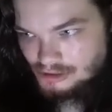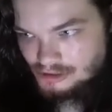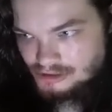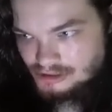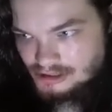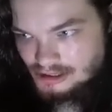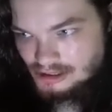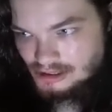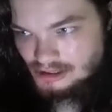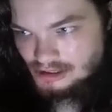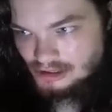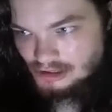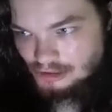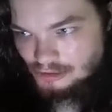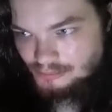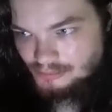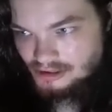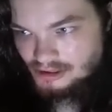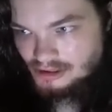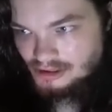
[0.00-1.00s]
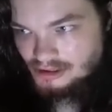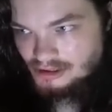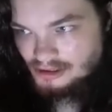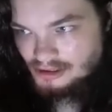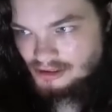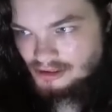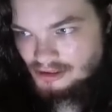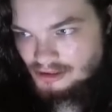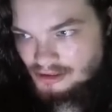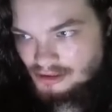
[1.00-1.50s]
Tell
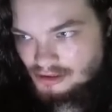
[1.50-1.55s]
me